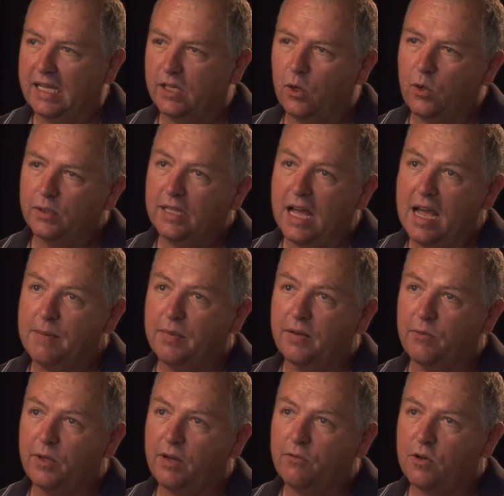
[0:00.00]
And the whole time,
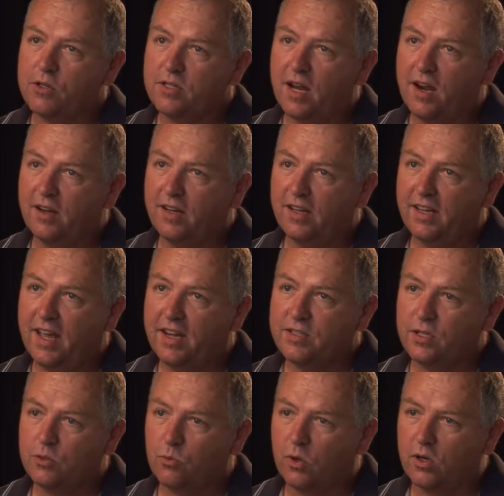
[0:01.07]
when I first hired in, Dad
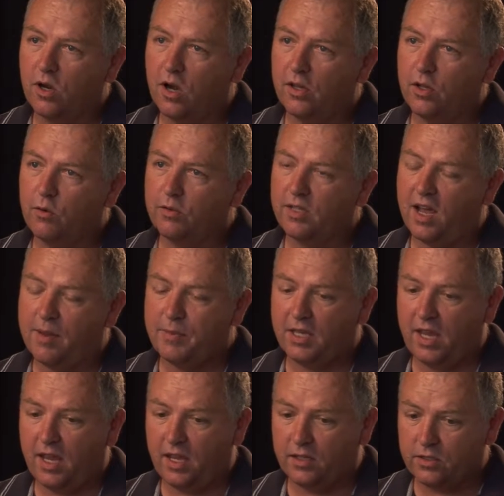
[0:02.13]
says, work all the overtime you
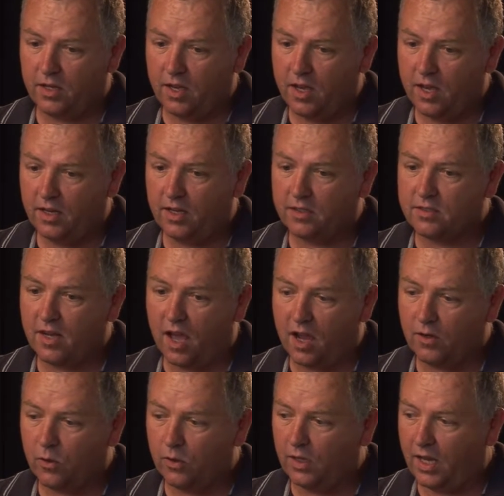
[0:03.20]
can, son. It's
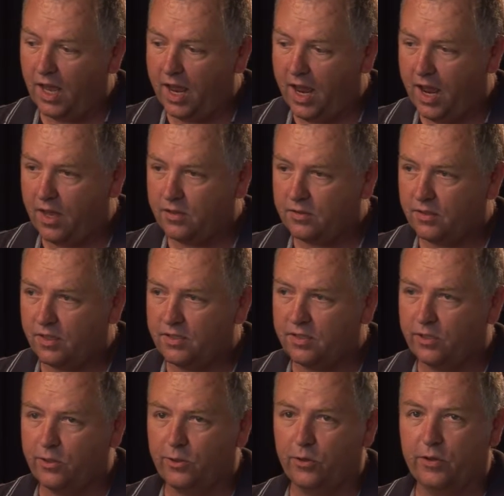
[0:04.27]
not going to last. He
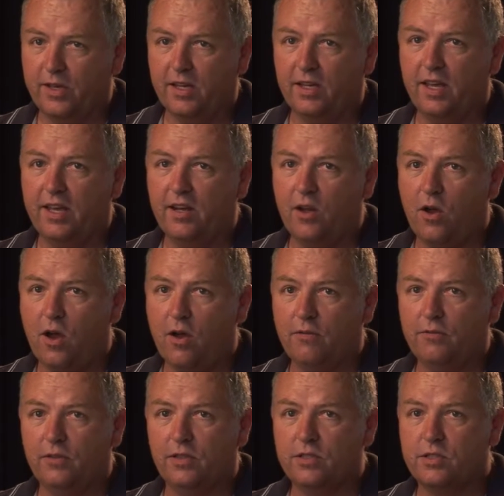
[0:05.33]
said, you're going to get laid
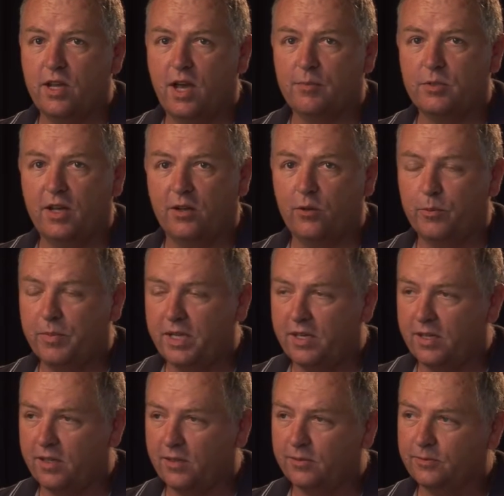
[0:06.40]
off, and this job's not going to be
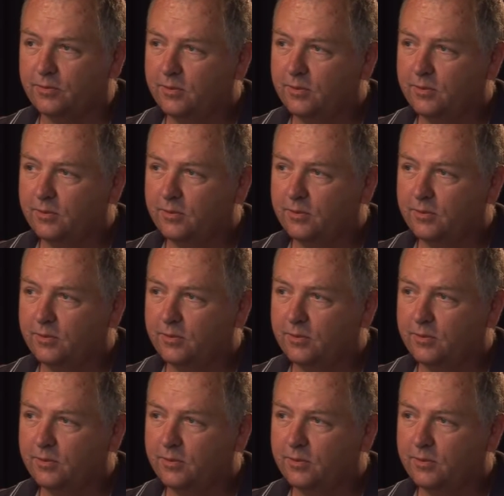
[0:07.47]
here.